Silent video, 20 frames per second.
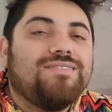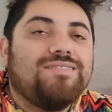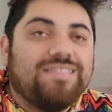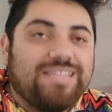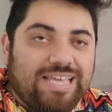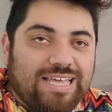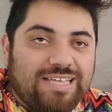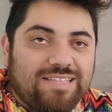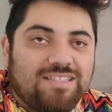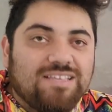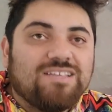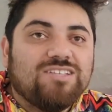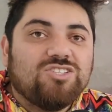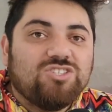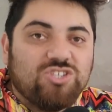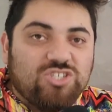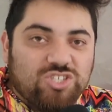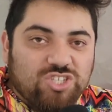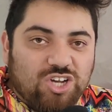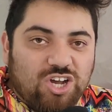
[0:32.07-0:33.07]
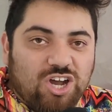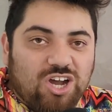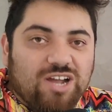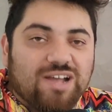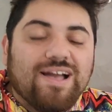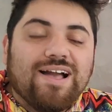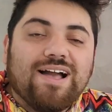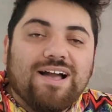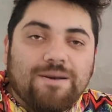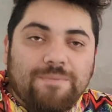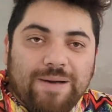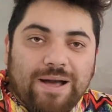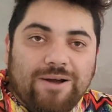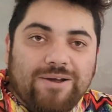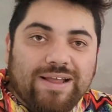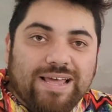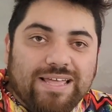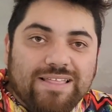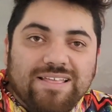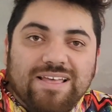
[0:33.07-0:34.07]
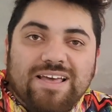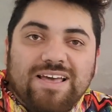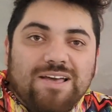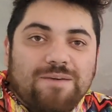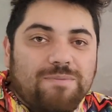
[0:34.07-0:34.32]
need to talk about it